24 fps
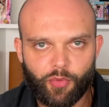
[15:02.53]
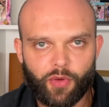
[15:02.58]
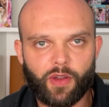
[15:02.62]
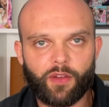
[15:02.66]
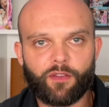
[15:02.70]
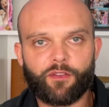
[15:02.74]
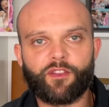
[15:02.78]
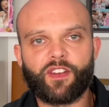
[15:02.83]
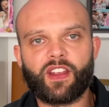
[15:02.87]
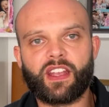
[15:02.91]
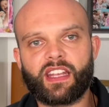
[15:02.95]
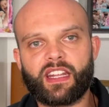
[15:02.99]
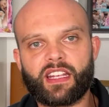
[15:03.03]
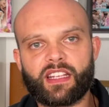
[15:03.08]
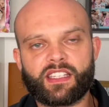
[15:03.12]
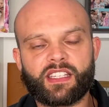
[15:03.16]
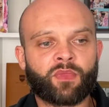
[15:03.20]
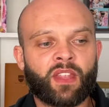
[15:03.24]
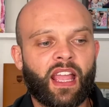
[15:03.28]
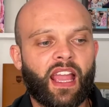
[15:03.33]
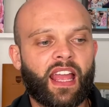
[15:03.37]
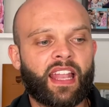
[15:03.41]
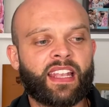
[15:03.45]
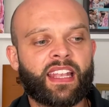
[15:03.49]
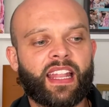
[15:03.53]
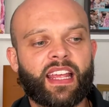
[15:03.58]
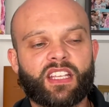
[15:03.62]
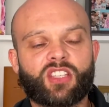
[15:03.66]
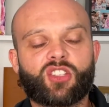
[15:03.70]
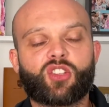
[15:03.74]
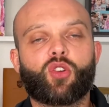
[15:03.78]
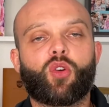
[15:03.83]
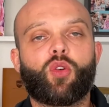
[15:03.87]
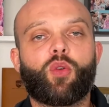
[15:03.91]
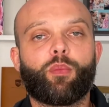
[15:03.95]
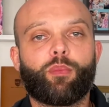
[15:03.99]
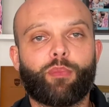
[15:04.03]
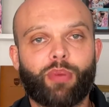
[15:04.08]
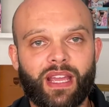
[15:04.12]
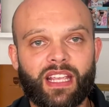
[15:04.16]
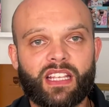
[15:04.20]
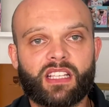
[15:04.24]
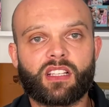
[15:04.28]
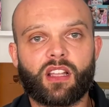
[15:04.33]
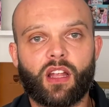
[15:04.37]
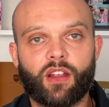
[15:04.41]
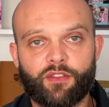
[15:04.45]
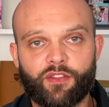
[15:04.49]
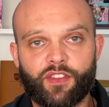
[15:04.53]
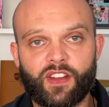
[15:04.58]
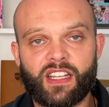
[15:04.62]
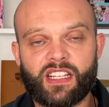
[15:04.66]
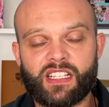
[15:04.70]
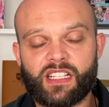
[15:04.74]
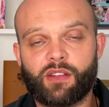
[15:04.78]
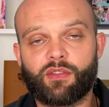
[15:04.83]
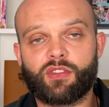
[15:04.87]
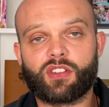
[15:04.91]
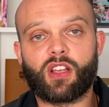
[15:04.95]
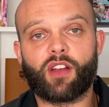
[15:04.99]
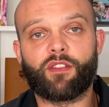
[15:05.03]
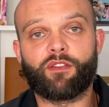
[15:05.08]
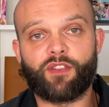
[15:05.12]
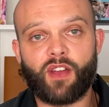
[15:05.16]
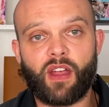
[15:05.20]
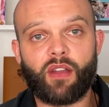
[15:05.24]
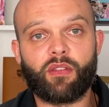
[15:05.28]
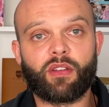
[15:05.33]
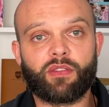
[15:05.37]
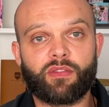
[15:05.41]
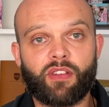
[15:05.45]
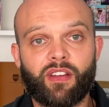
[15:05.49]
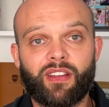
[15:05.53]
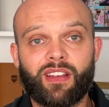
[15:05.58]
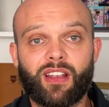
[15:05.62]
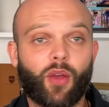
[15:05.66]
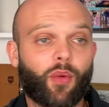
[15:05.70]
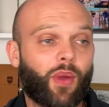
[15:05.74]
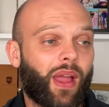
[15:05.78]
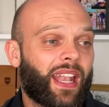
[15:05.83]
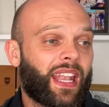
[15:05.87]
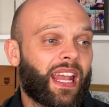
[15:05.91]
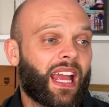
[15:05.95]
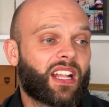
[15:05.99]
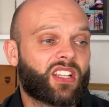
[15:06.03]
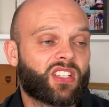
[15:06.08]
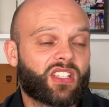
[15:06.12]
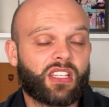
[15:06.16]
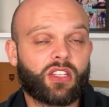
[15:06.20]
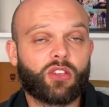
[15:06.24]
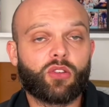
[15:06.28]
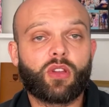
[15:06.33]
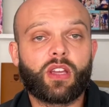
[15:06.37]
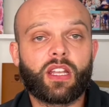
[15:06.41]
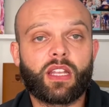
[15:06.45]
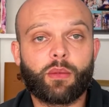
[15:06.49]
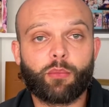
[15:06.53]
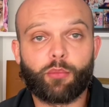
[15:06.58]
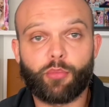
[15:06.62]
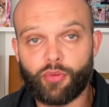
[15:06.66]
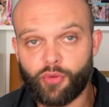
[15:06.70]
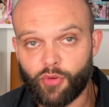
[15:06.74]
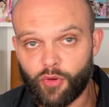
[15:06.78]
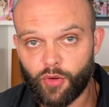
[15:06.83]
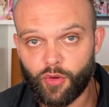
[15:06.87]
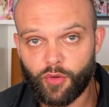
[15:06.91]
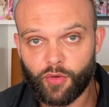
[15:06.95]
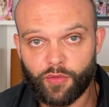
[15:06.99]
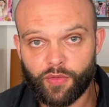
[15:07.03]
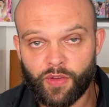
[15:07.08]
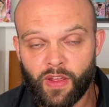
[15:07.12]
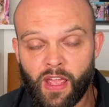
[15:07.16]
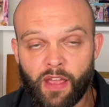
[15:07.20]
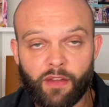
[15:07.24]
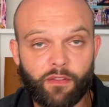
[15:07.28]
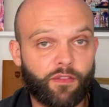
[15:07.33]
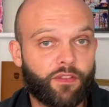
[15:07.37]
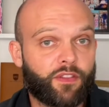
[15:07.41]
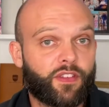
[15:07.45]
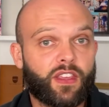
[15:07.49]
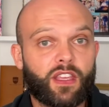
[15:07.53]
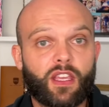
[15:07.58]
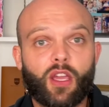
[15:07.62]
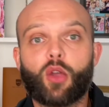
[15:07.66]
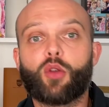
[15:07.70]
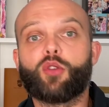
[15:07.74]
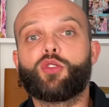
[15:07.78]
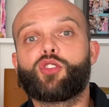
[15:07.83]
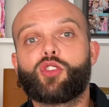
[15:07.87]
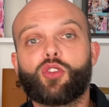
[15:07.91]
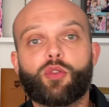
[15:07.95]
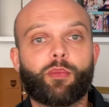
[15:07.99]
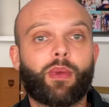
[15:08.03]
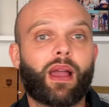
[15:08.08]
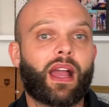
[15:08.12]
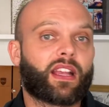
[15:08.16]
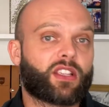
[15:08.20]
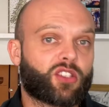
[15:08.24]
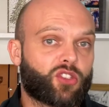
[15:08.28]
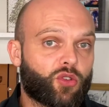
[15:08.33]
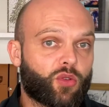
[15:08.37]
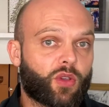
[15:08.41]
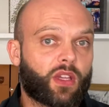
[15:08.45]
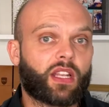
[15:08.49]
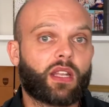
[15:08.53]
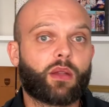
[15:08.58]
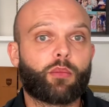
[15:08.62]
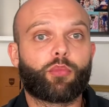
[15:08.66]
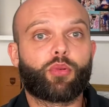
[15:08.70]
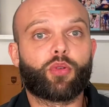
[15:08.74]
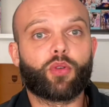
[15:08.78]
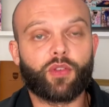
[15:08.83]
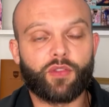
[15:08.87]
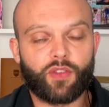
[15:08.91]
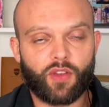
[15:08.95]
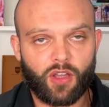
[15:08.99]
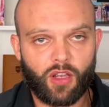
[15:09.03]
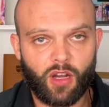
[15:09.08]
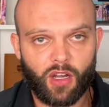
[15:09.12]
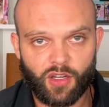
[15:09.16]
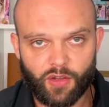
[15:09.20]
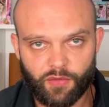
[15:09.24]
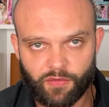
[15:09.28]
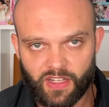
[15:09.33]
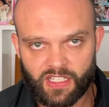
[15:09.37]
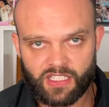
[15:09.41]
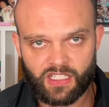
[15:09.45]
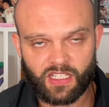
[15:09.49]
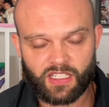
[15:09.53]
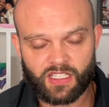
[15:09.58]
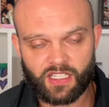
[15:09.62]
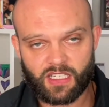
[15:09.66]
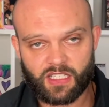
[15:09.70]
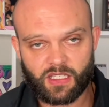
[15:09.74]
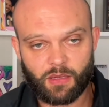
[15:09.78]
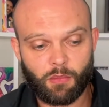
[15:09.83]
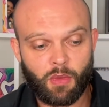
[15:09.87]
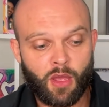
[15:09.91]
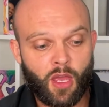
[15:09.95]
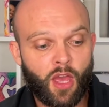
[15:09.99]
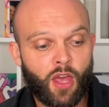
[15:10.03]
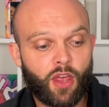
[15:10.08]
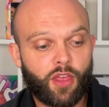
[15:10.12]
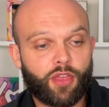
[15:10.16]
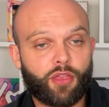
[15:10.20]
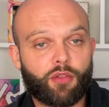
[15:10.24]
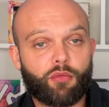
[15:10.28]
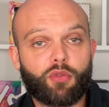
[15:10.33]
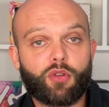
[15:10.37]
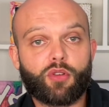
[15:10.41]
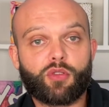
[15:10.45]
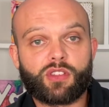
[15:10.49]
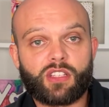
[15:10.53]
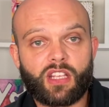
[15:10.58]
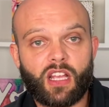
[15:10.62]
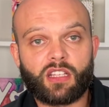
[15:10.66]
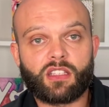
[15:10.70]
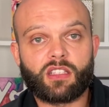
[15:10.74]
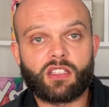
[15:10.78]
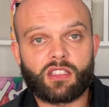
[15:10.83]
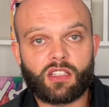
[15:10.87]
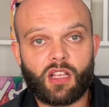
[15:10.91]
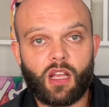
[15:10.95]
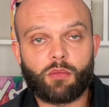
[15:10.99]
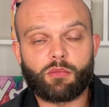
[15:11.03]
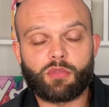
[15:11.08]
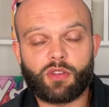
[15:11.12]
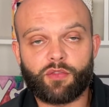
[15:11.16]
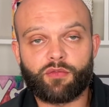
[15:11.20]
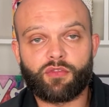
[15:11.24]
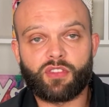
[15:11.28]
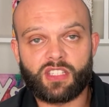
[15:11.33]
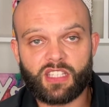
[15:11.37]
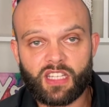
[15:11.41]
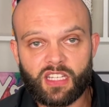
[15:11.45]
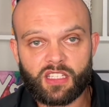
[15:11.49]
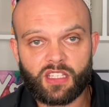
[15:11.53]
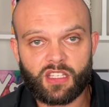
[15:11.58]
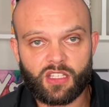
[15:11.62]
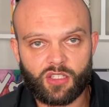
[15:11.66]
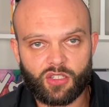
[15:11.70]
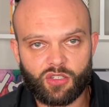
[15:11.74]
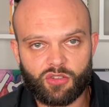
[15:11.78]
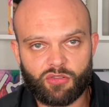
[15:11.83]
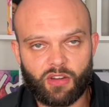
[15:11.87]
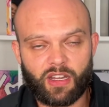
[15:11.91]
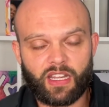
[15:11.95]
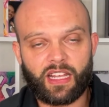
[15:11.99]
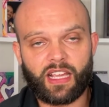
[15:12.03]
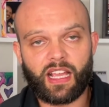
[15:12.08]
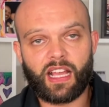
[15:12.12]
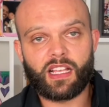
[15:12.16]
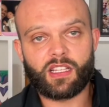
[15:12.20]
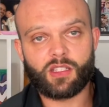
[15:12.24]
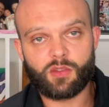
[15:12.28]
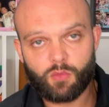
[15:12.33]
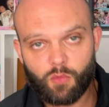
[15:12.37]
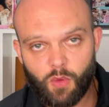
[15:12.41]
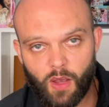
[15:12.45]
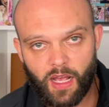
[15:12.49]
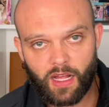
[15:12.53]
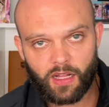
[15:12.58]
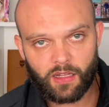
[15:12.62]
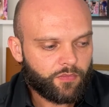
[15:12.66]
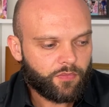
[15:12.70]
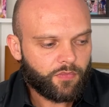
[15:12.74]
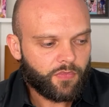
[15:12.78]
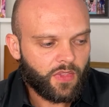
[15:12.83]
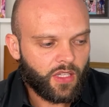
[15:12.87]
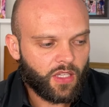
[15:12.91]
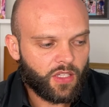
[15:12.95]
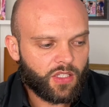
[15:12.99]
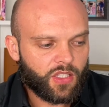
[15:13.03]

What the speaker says: fitness unless your baseline fitness levels are very, very low. And actually you can improve VO2 max. You can improve your cardiovascular system through certain types of resistance training as well.